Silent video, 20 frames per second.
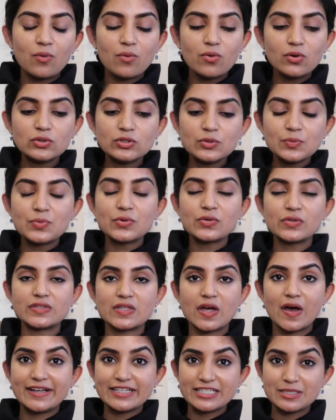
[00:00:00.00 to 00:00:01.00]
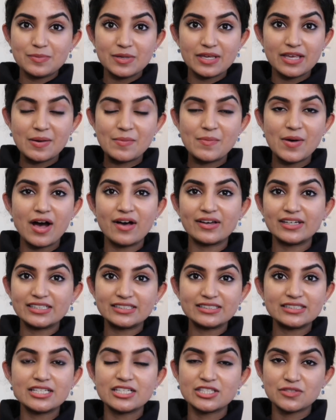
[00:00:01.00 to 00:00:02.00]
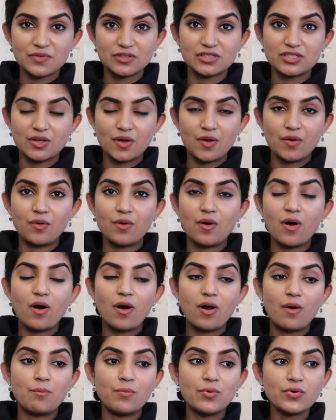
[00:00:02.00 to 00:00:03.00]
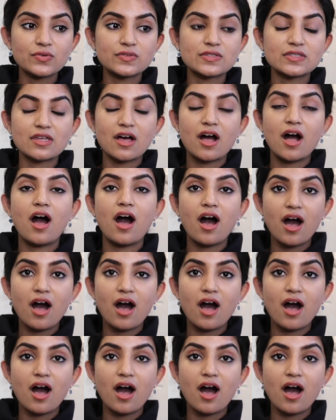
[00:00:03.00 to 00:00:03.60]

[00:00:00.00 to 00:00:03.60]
All the books that I speak about in this video are books that